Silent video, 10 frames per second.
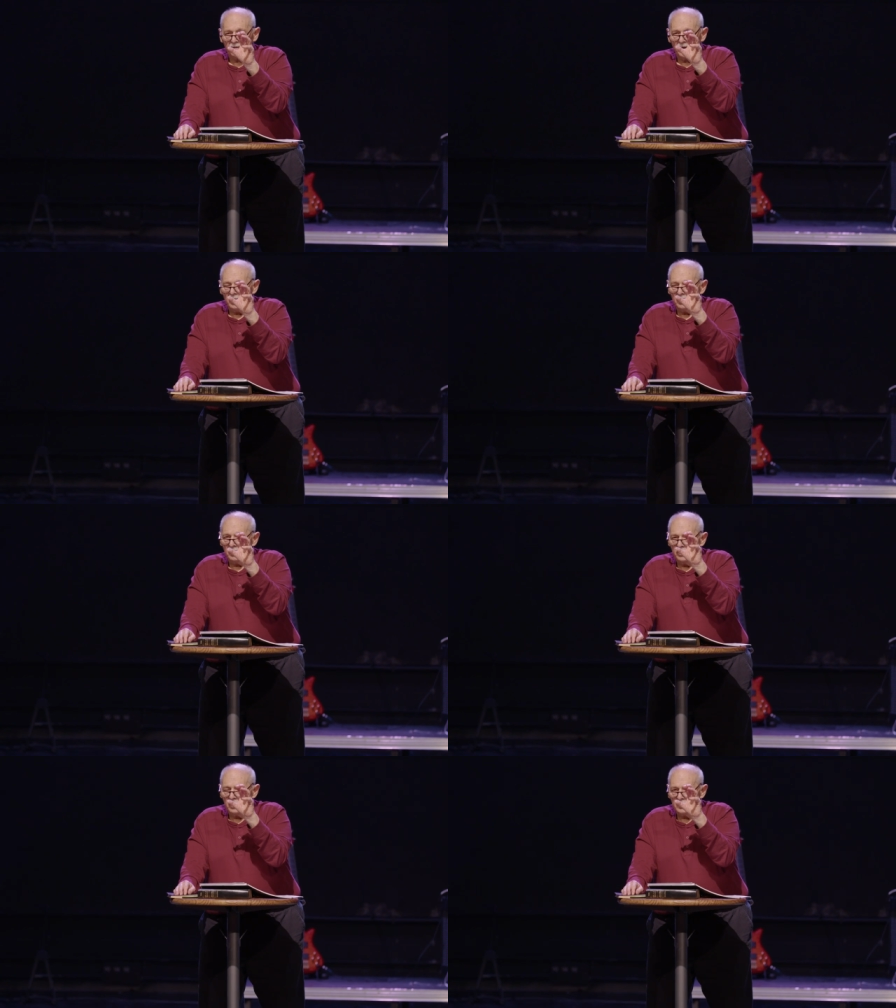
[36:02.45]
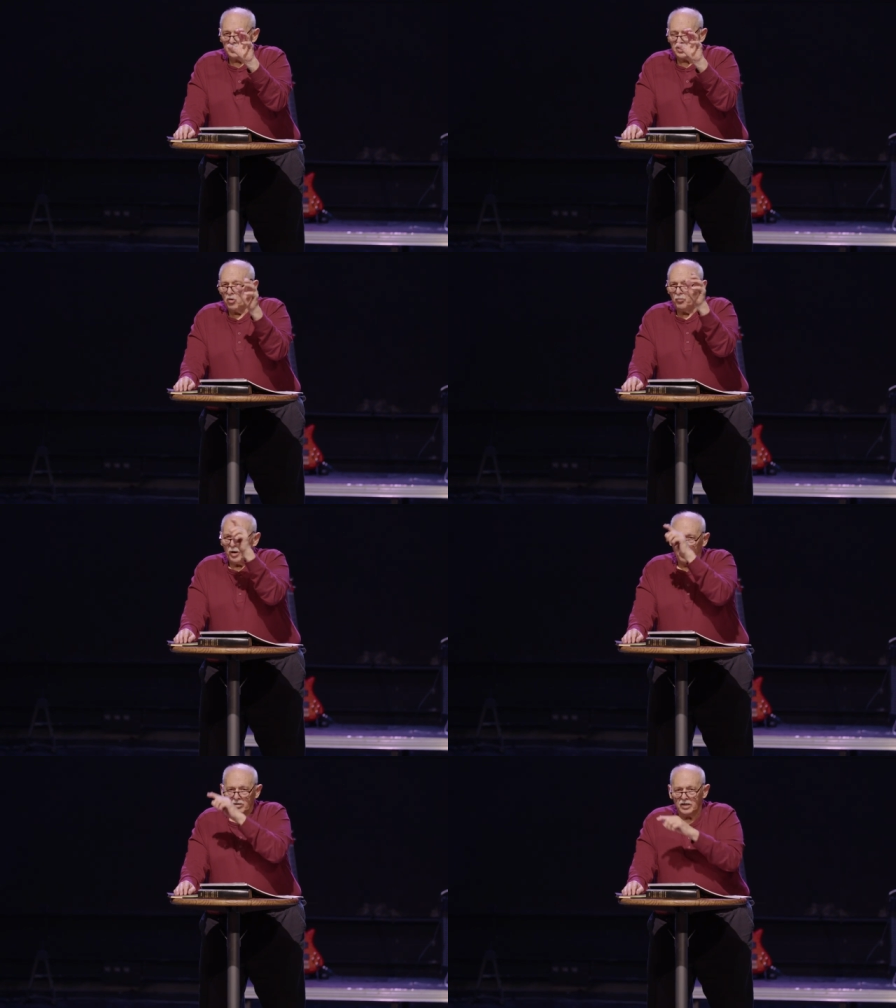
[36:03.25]
the soul
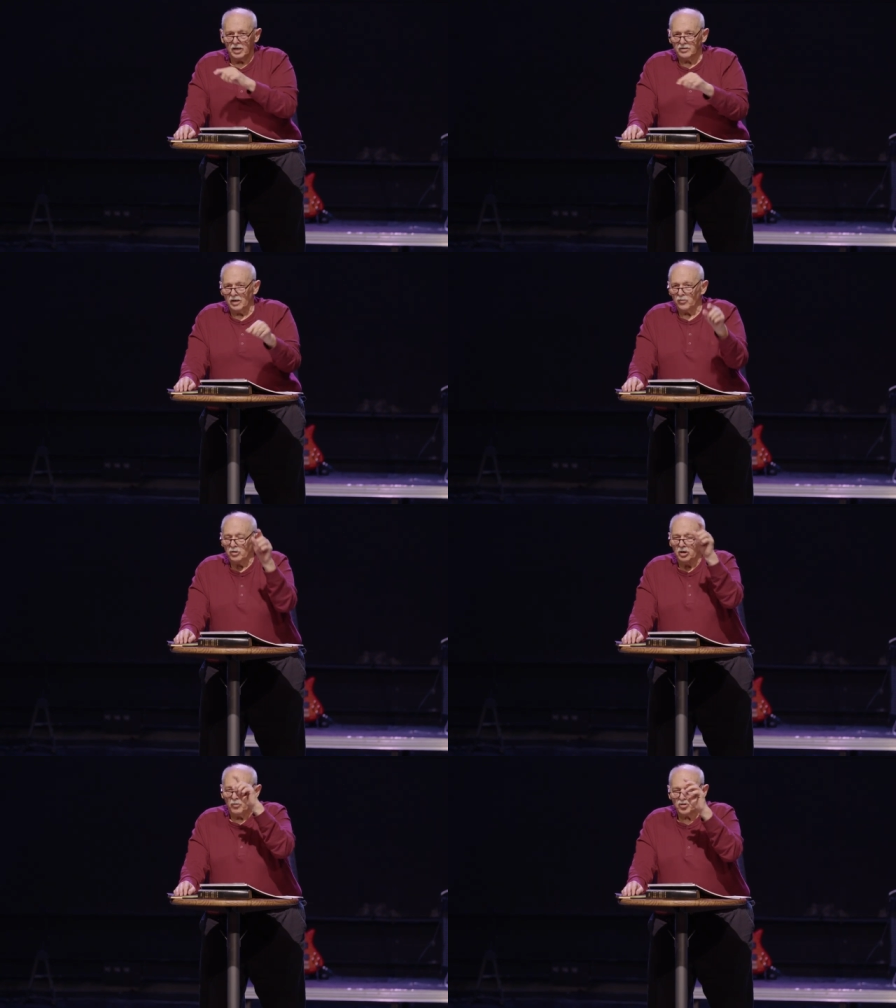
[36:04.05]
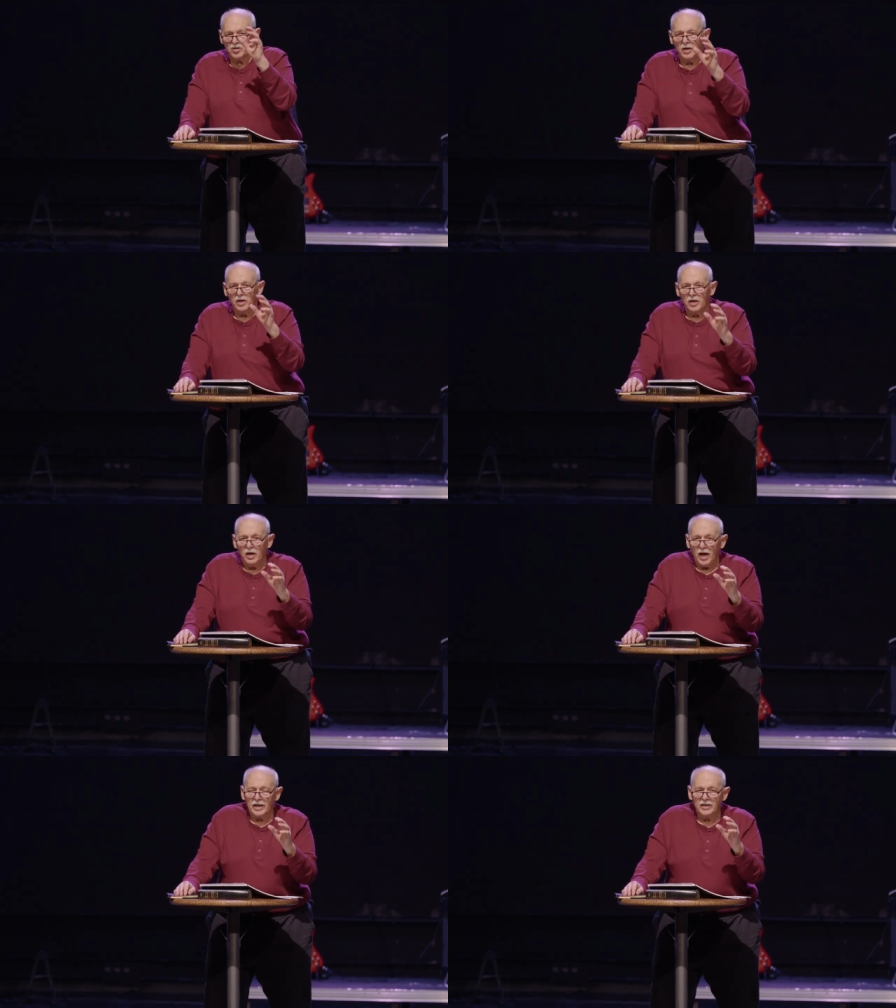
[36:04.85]
part, intellect, will, and emotion.
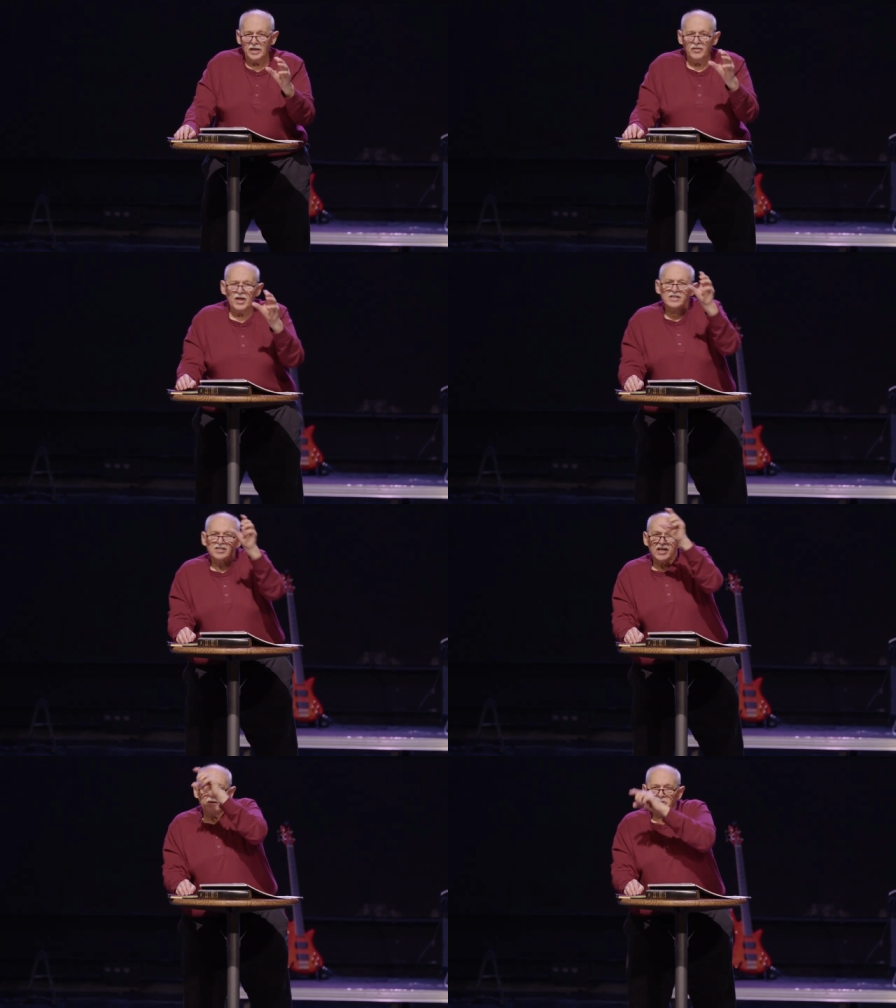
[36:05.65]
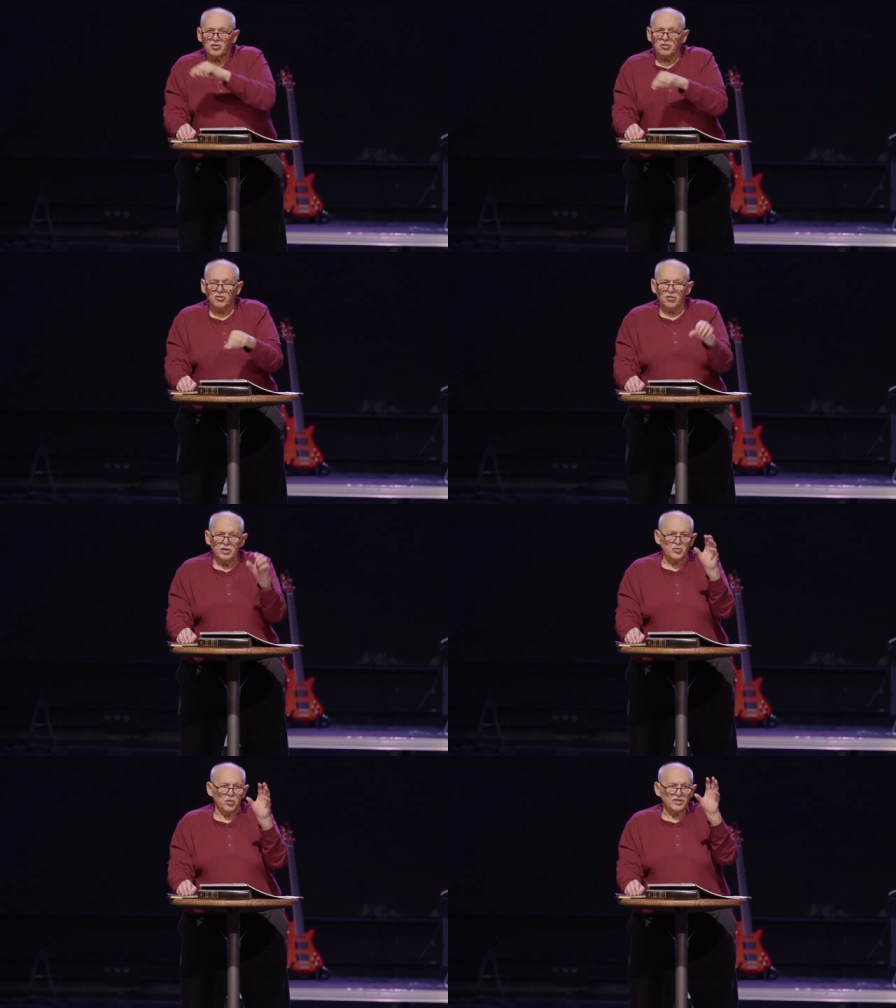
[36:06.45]
And in that same circle is where